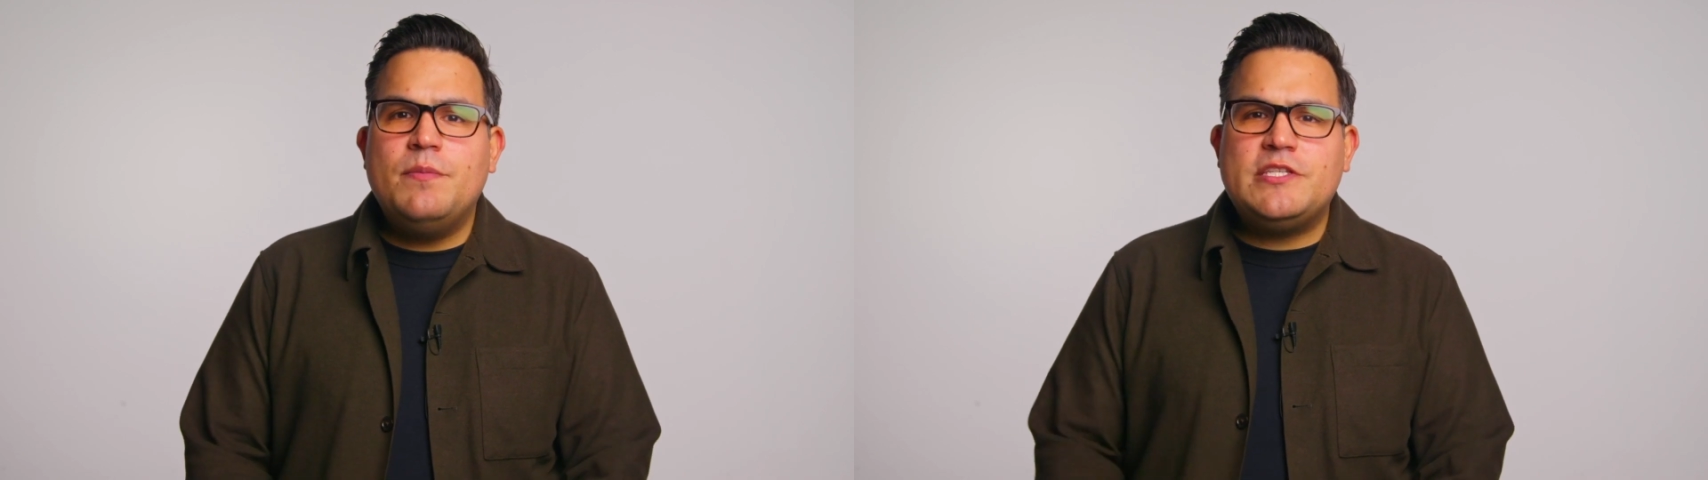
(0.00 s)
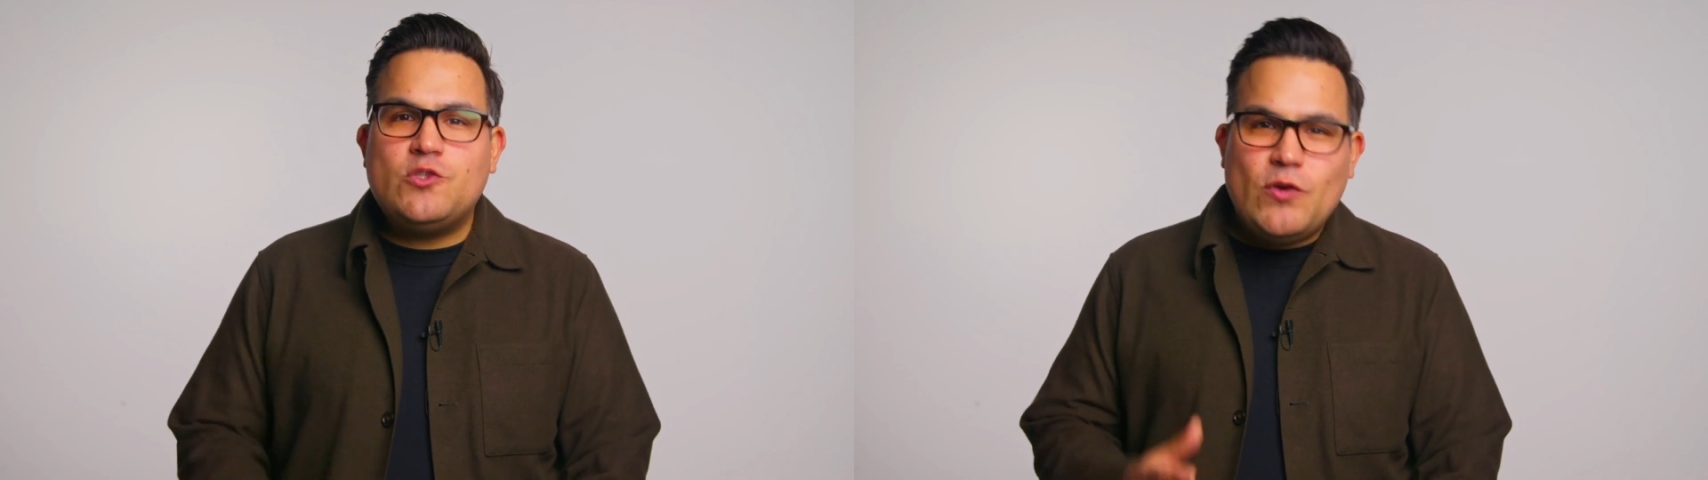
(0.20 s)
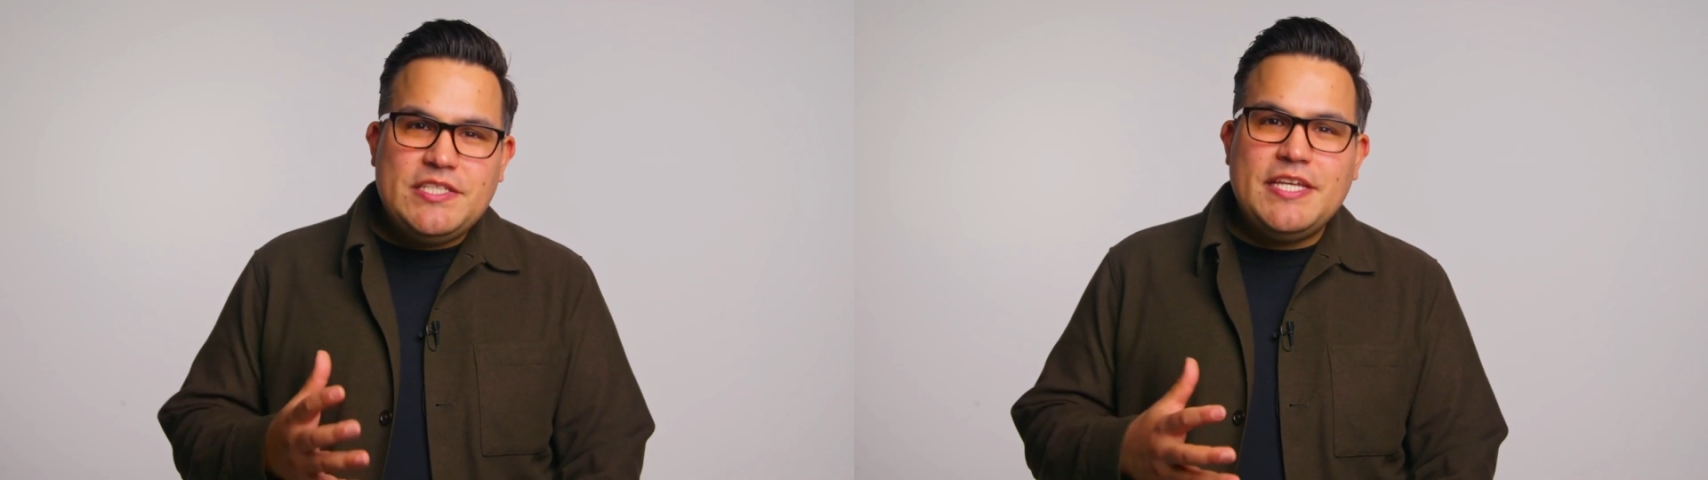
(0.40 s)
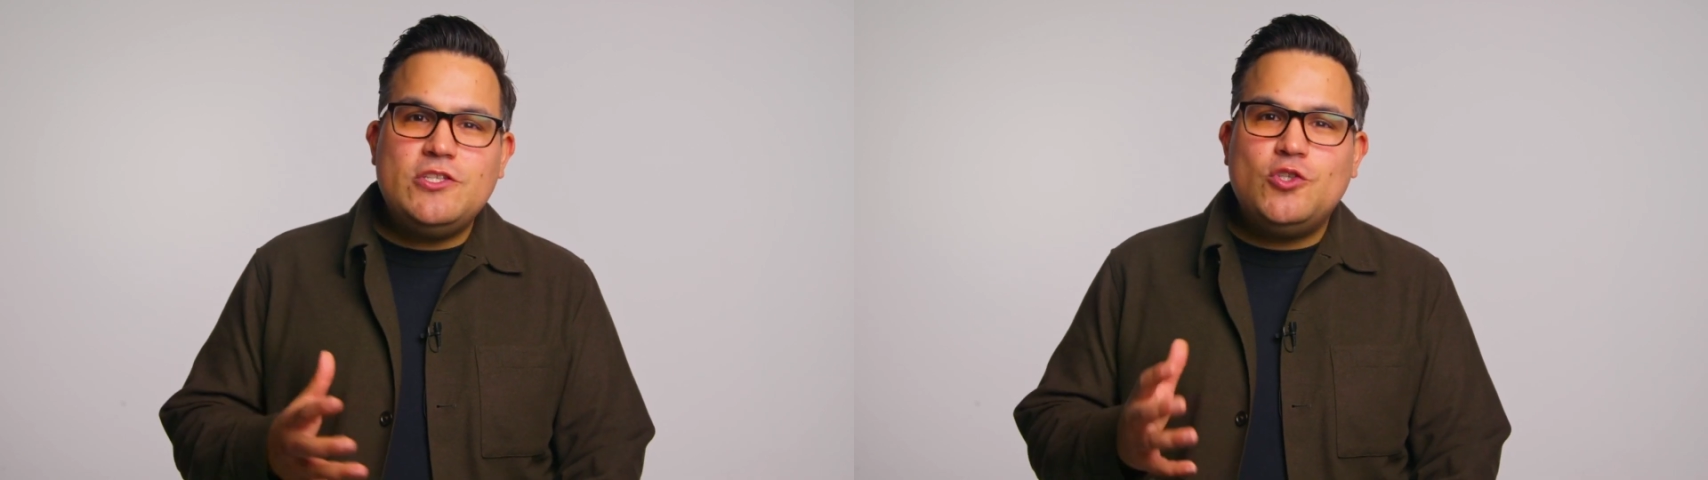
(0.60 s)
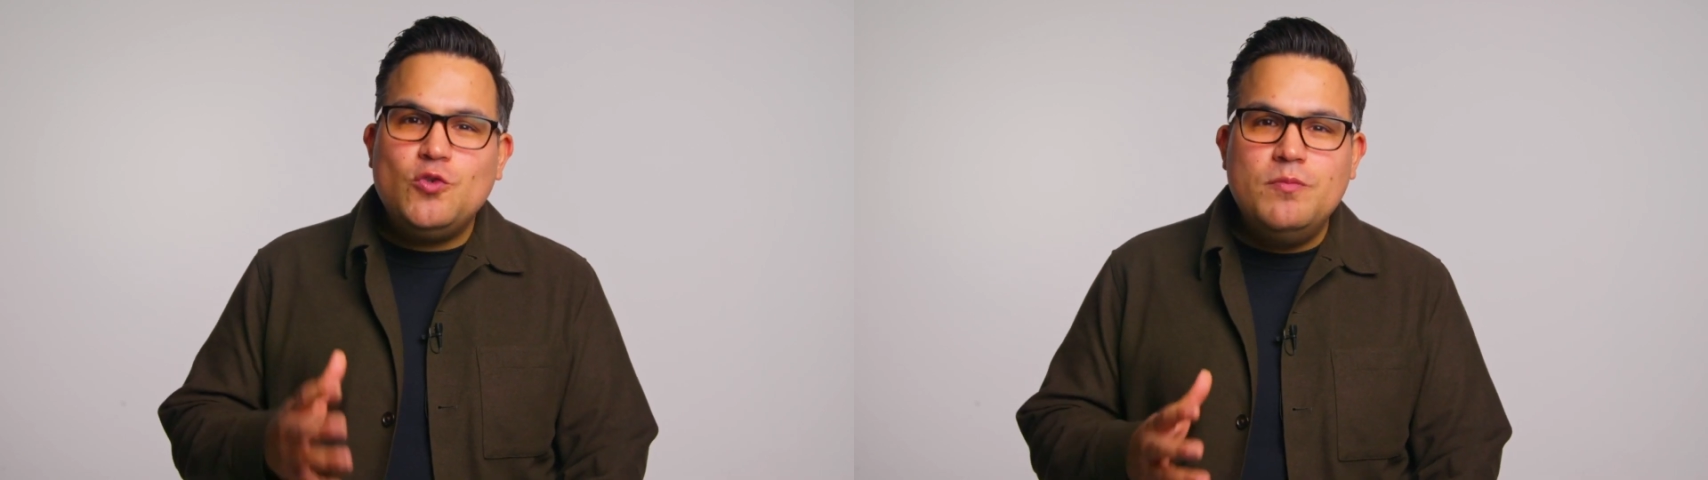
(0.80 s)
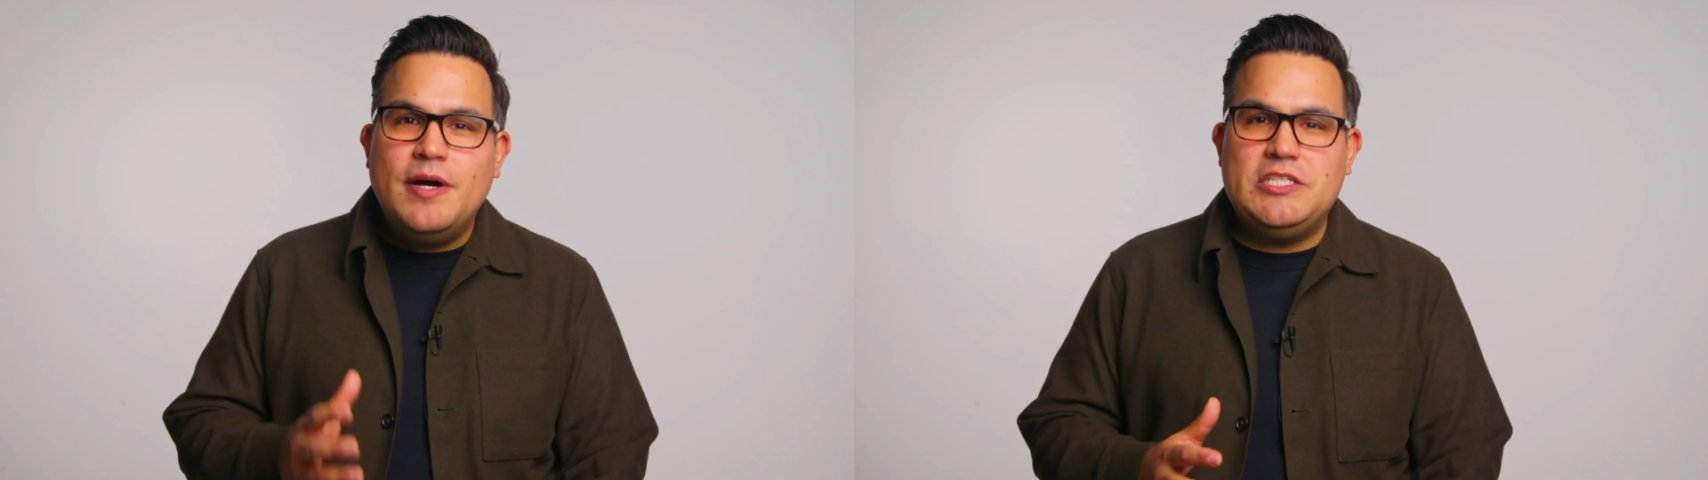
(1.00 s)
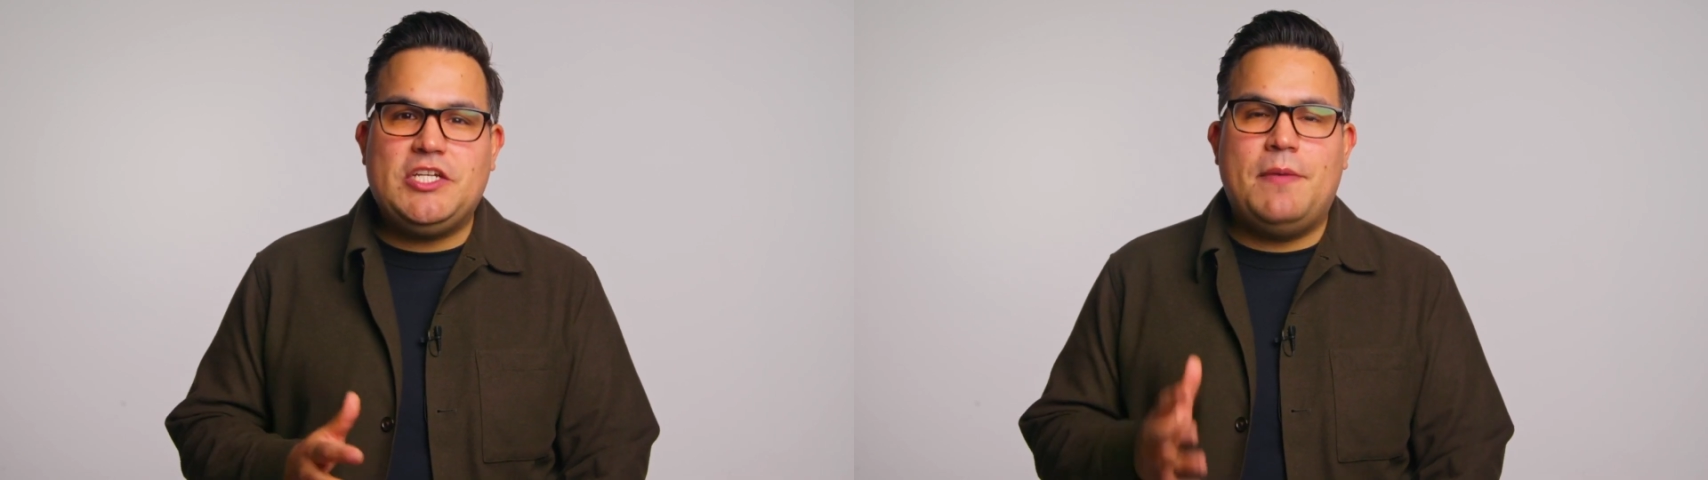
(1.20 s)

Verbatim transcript: But stressing too much